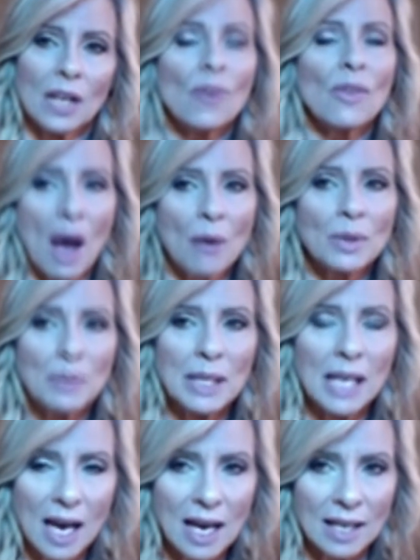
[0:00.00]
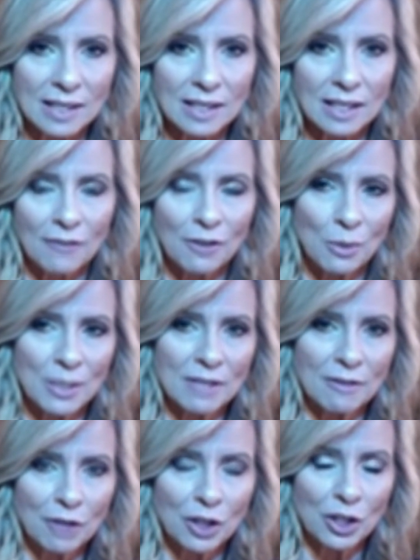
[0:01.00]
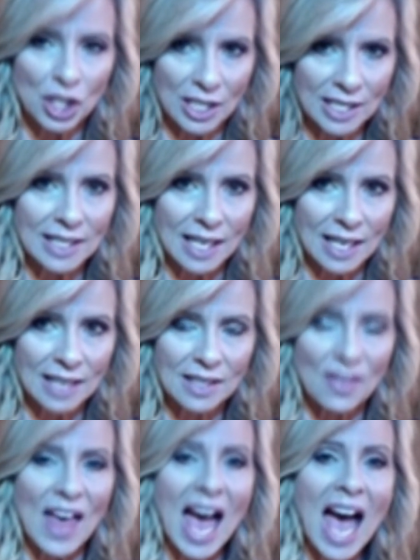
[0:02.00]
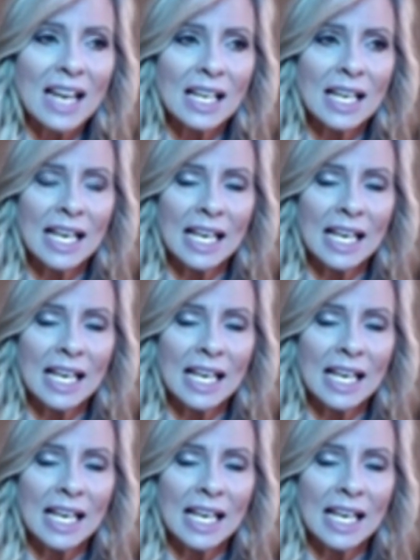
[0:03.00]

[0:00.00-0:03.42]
no that would be us if it wasn't for jesus that